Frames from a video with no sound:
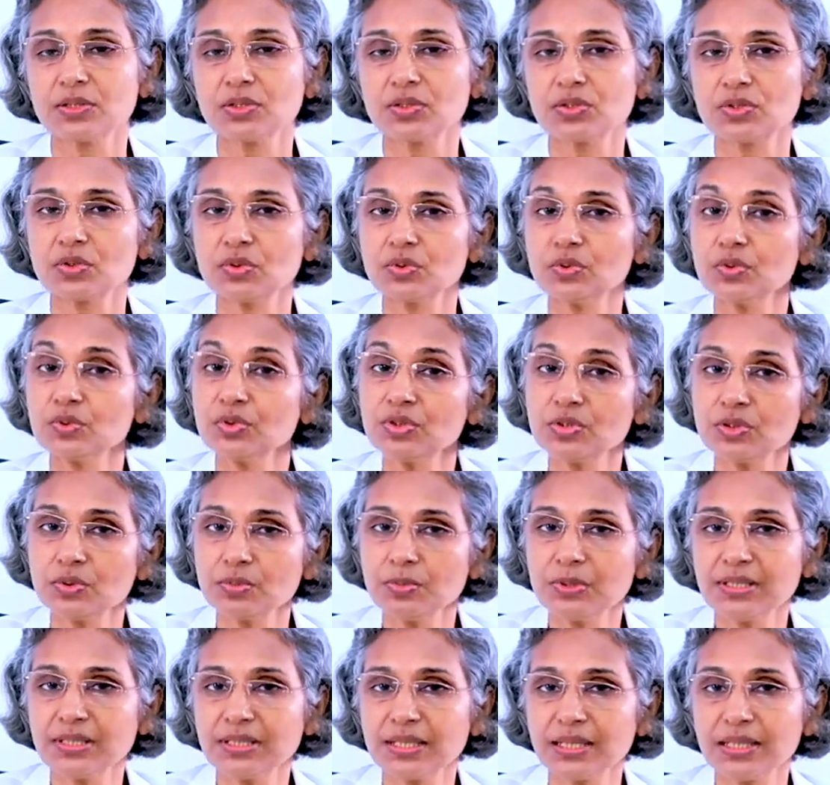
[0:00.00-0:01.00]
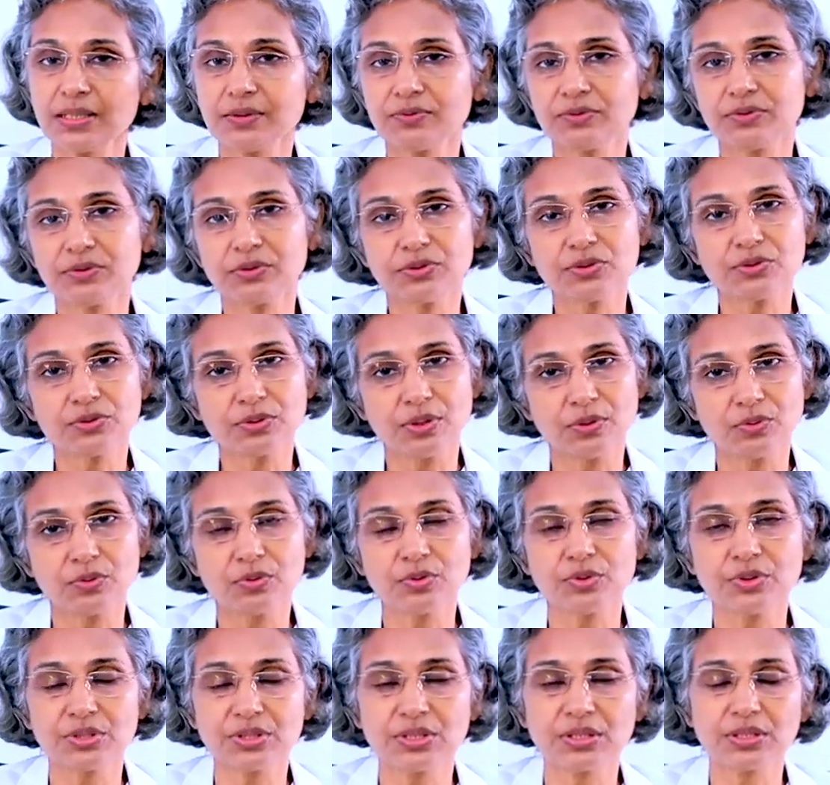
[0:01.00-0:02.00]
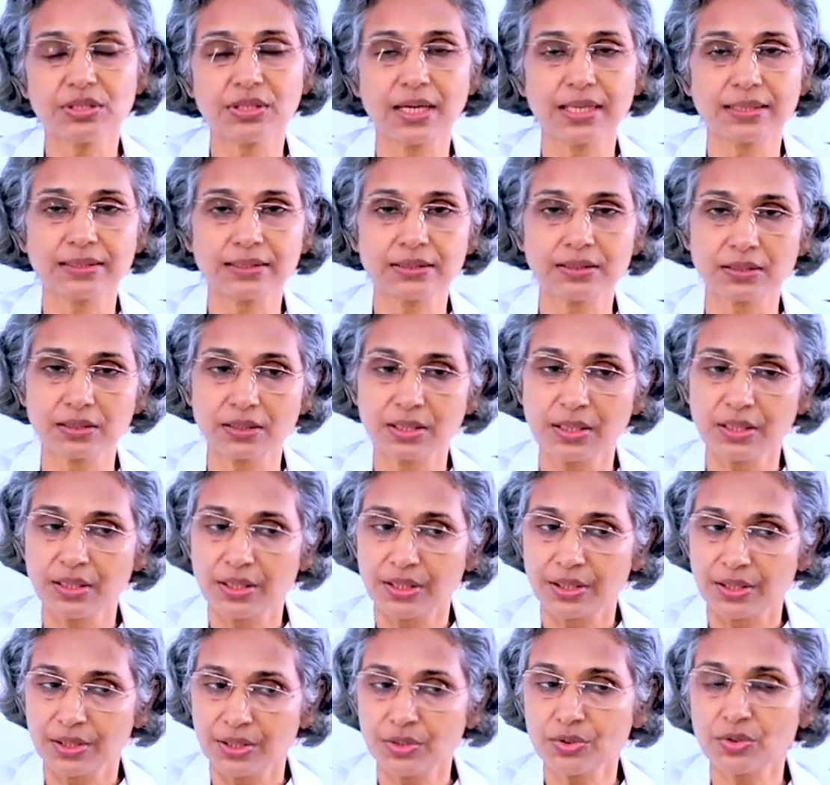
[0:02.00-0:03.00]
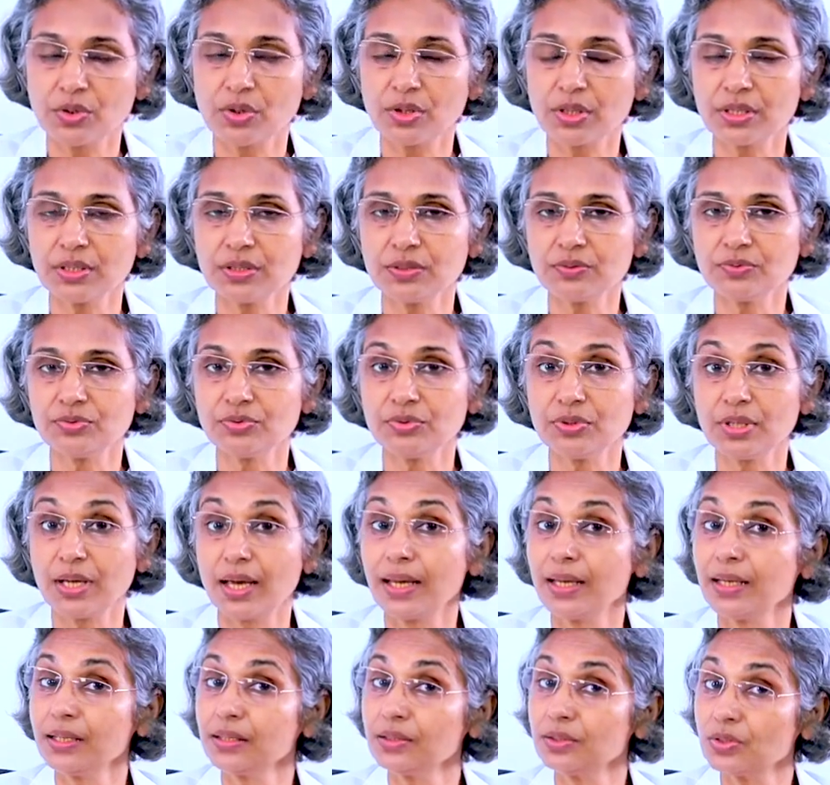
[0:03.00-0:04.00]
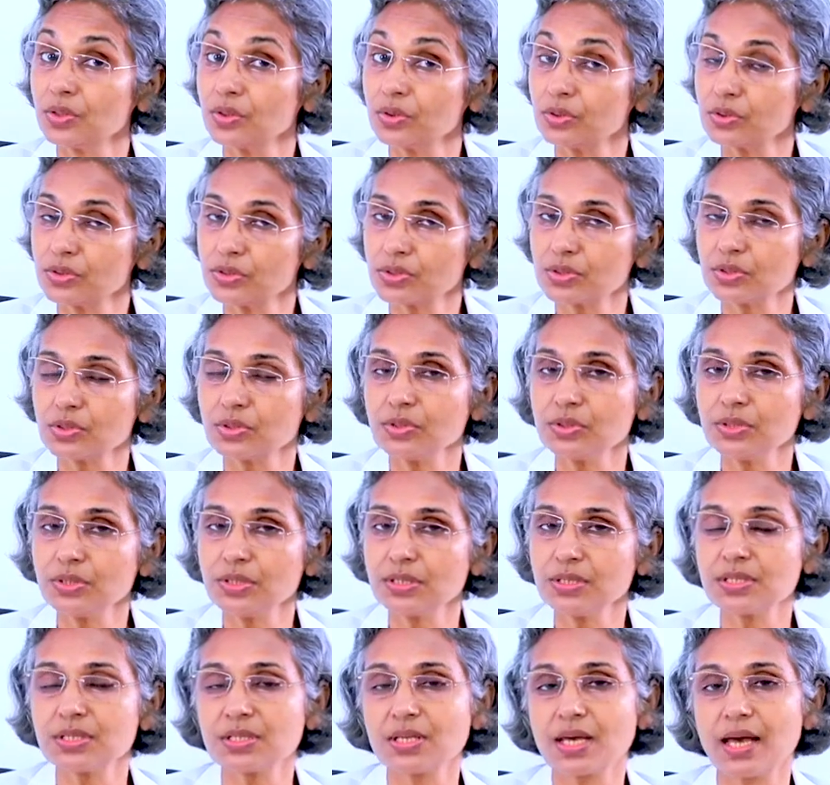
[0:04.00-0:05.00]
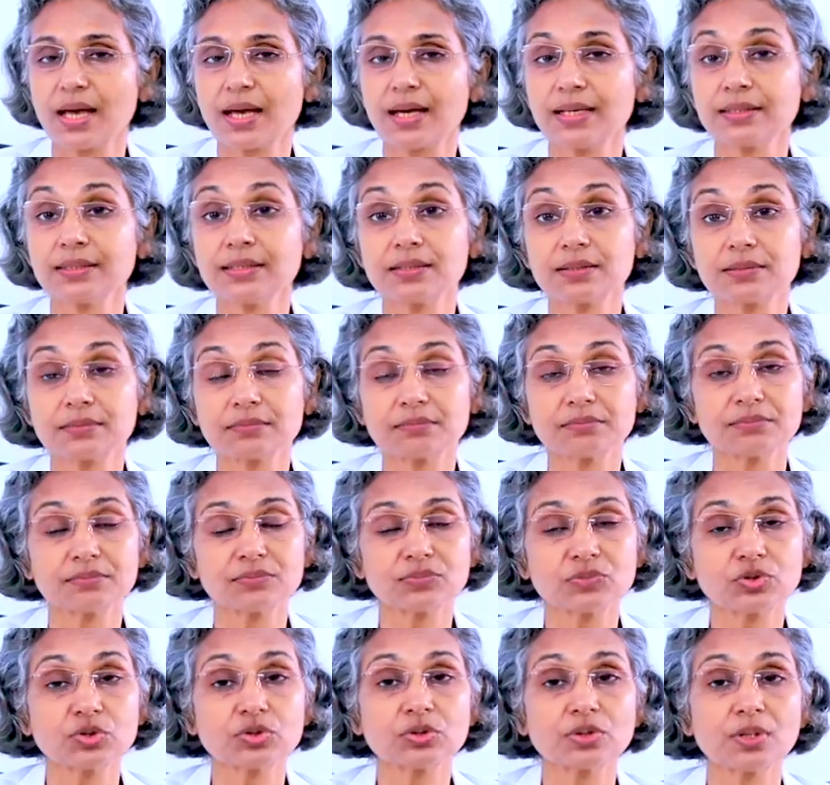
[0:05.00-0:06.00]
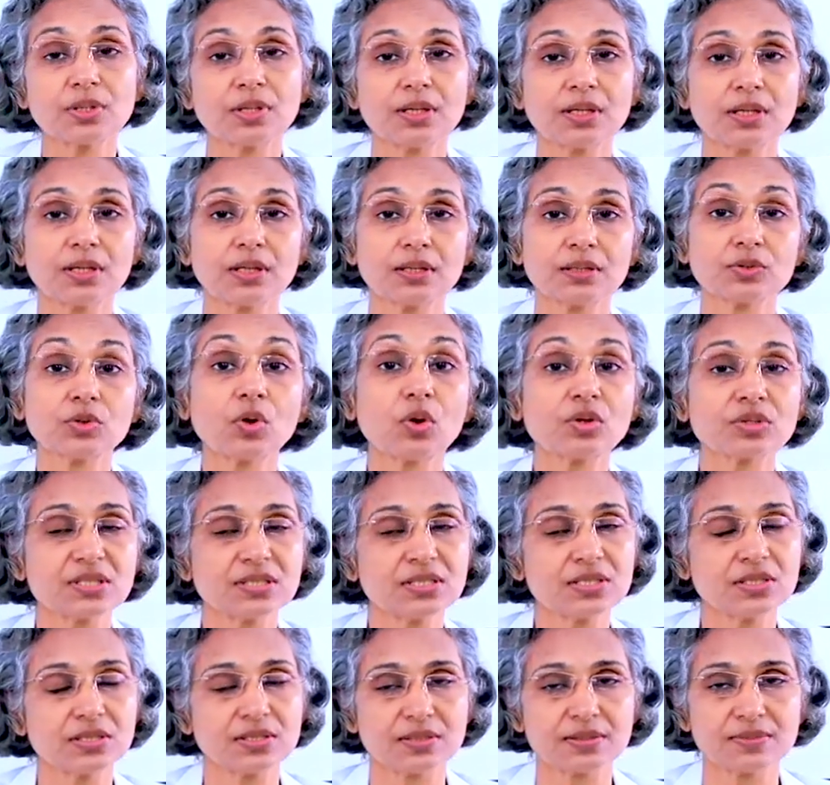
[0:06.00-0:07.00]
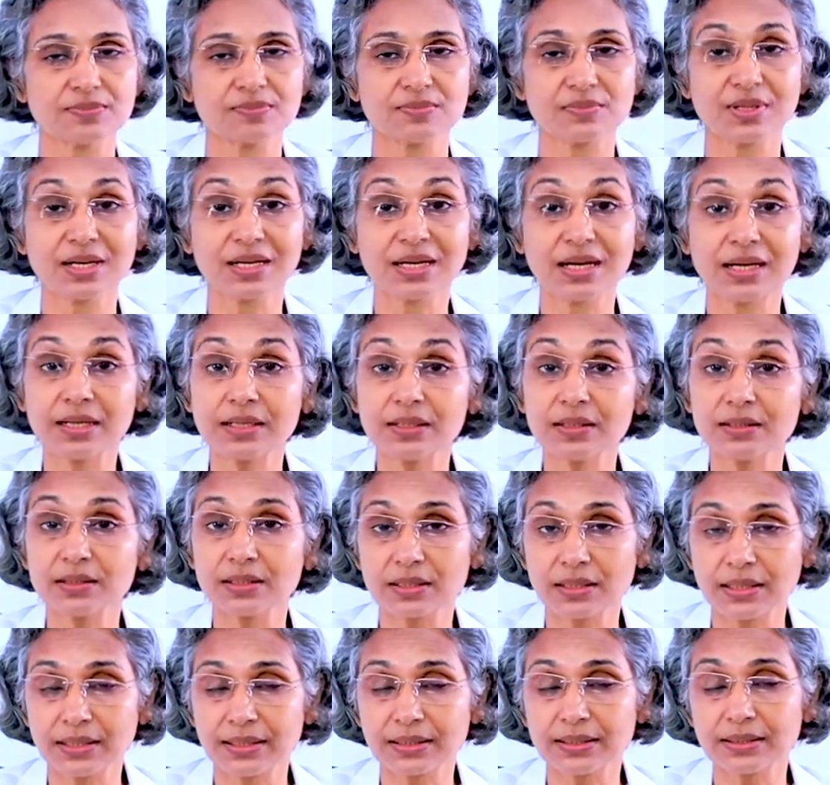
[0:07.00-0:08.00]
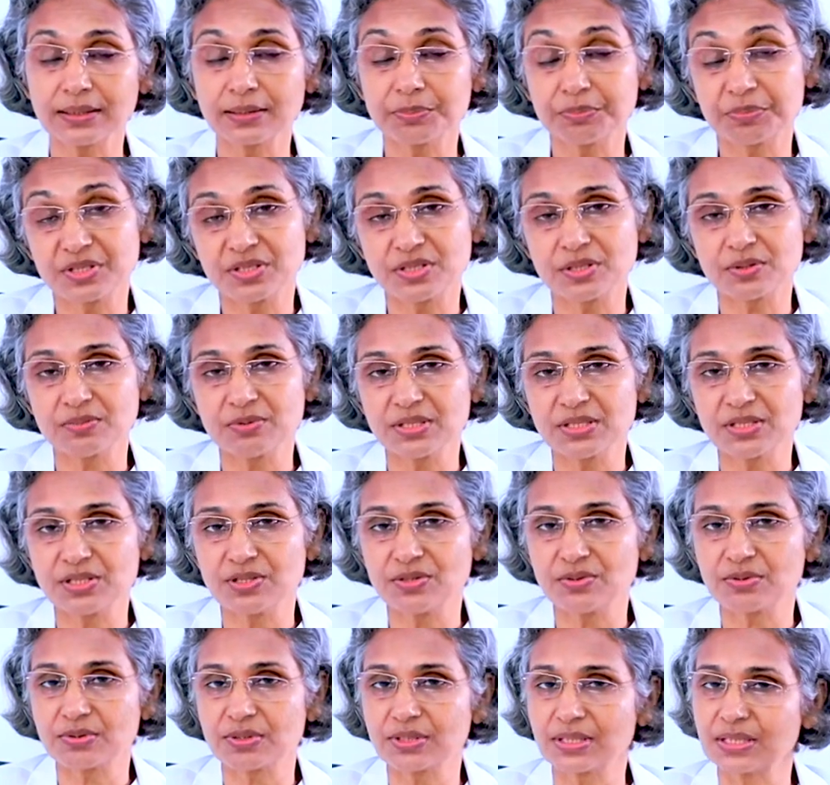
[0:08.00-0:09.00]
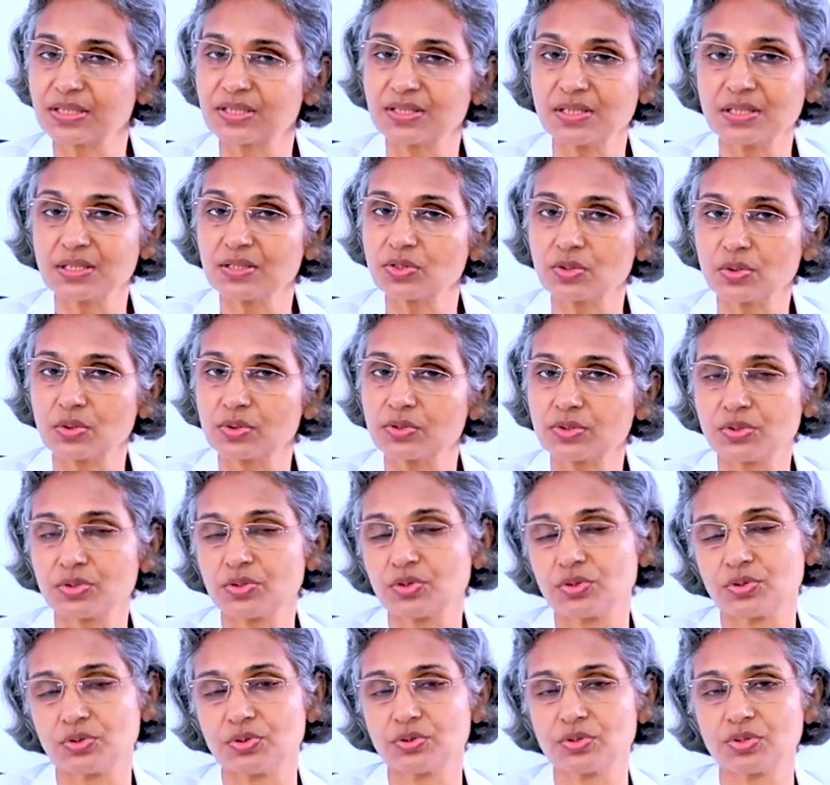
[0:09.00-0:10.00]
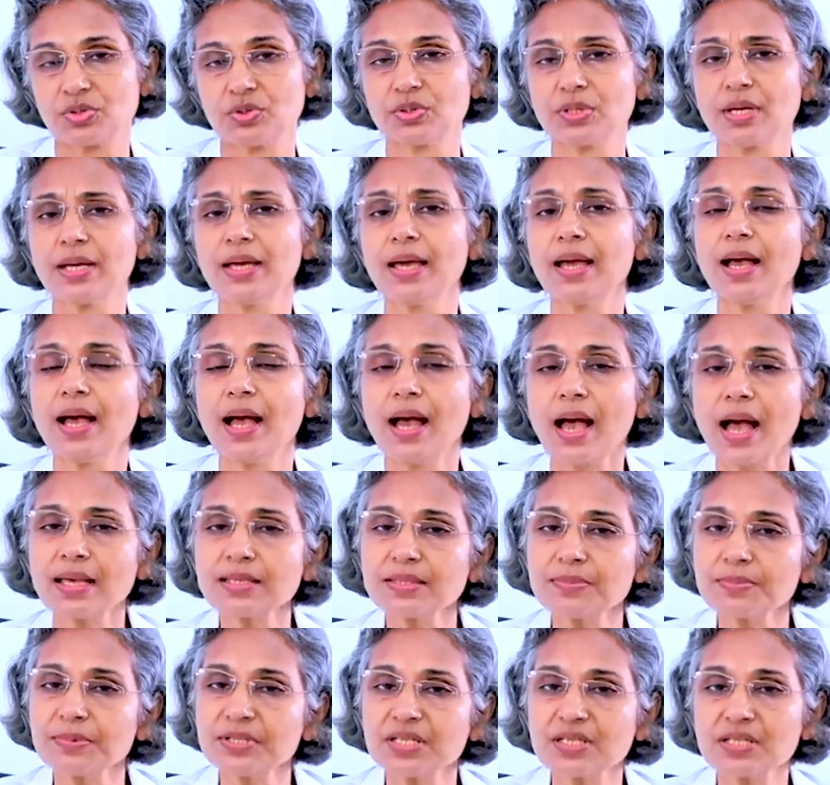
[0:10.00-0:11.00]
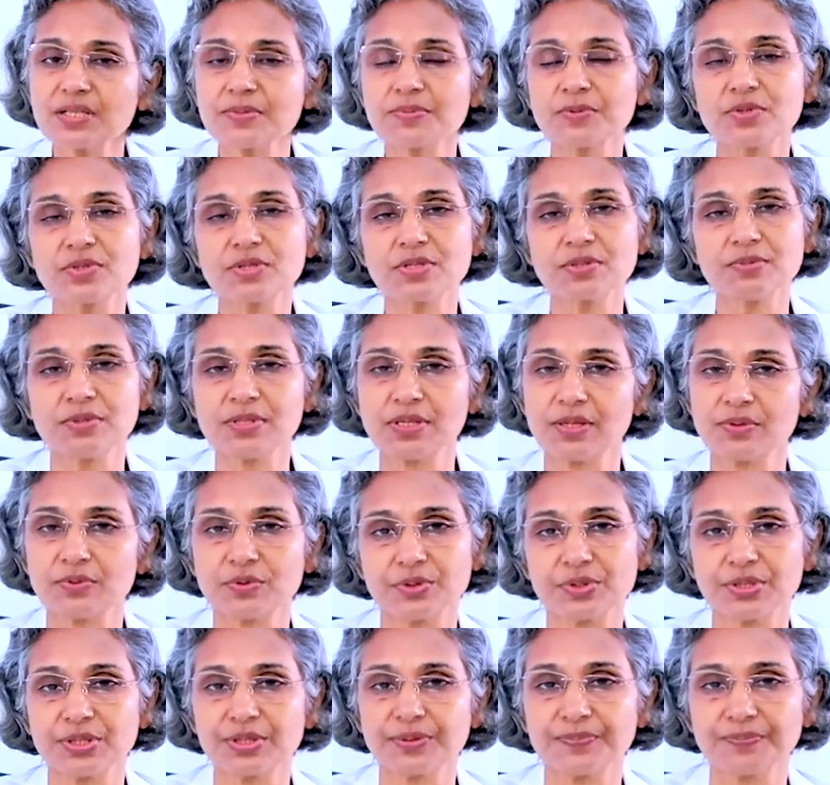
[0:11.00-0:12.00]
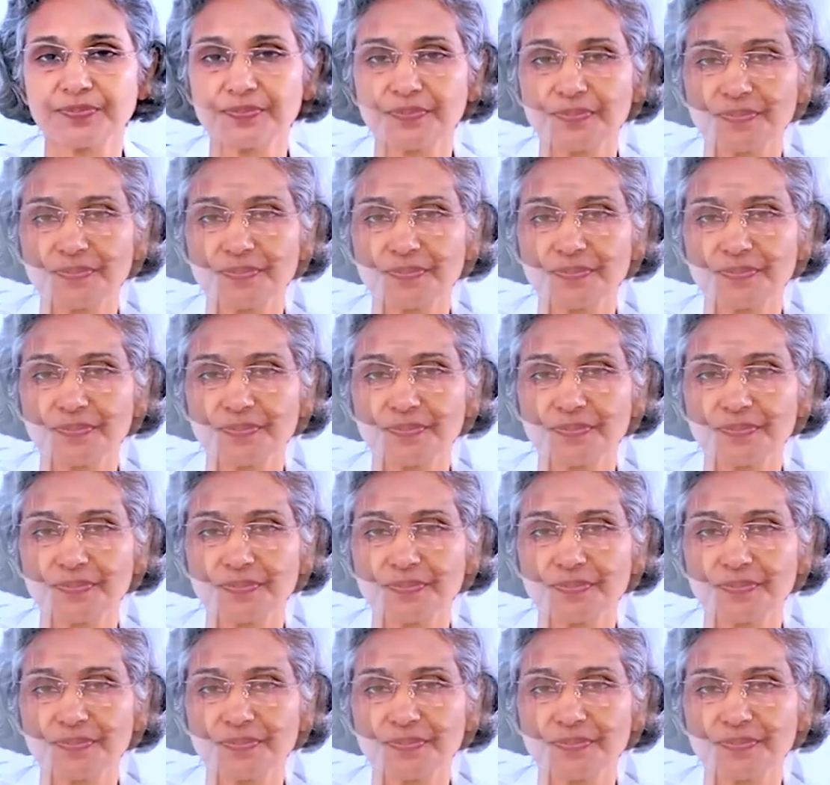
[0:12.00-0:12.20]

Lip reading: So you should be careful to avoid the other intolerant food and also this other toxins, color preservatives, such things also you should as much as possible avoid.